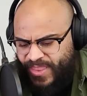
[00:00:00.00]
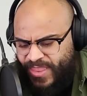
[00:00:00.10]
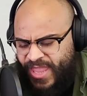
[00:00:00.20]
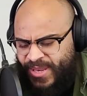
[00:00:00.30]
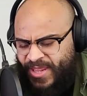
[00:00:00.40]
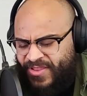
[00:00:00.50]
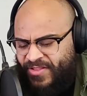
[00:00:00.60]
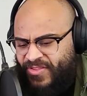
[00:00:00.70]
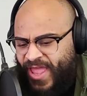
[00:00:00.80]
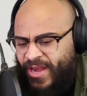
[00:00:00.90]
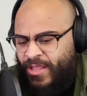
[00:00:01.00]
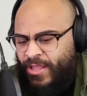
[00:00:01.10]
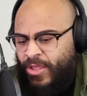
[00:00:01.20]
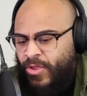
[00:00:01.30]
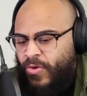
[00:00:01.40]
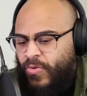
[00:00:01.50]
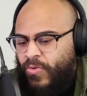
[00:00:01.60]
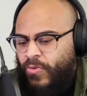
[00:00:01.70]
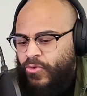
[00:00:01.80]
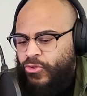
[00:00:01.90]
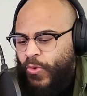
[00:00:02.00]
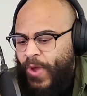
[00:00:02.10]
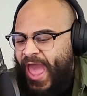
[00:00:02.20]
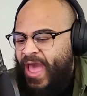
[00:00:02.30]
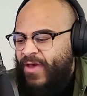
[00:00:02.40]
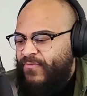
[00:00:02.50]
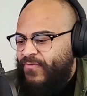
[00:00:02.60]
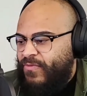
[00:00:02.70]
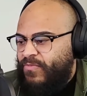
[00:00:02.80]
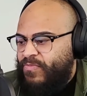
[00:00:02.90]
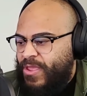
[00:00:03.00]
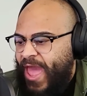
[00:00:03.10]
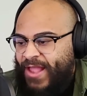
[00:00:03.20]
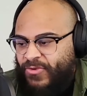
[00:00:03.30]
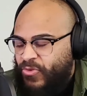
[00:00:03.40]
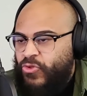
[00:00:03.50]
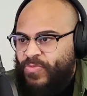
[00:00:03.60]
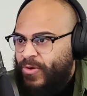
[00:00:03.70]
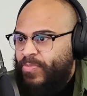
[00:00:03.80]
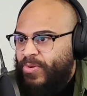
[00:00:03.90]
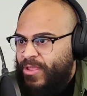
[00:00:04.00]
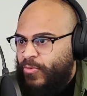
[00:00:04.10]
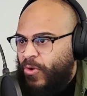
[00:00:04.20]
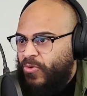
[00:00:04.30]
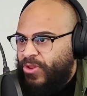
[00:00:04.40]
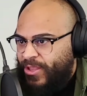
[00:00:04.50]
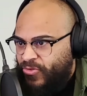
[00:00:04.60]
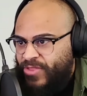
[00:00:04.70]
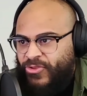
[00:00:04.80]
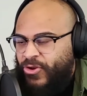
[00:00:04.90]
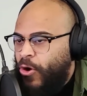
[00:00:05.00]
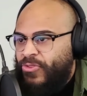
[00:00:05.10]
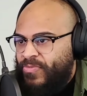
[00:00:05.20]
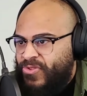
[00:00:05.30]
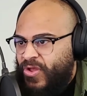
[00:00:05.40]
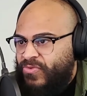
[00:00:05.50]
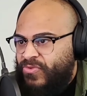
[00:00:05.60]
In the sense that you have actors who should be able to play roles, like you said, that aren't themselves.